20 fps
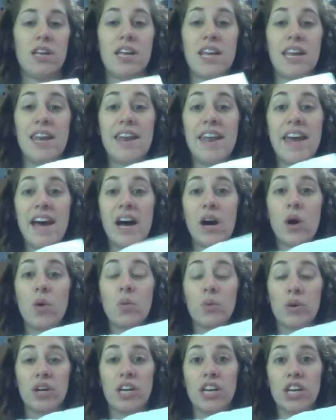Now
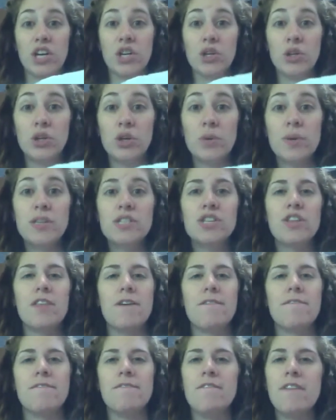we're going to glue it to
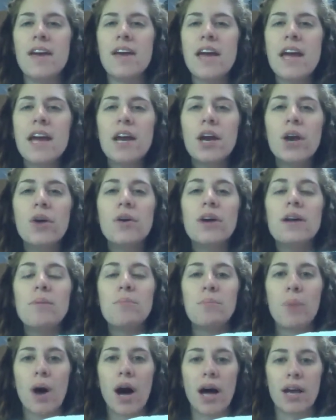the very
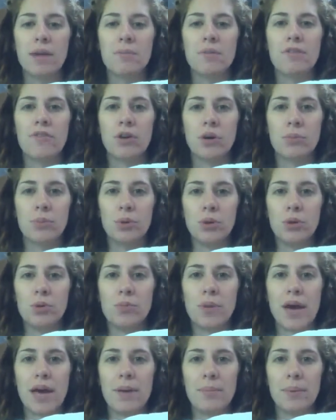bottom of our blue
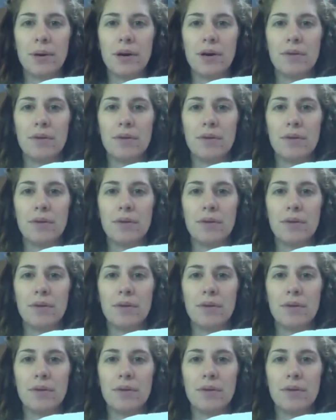paper.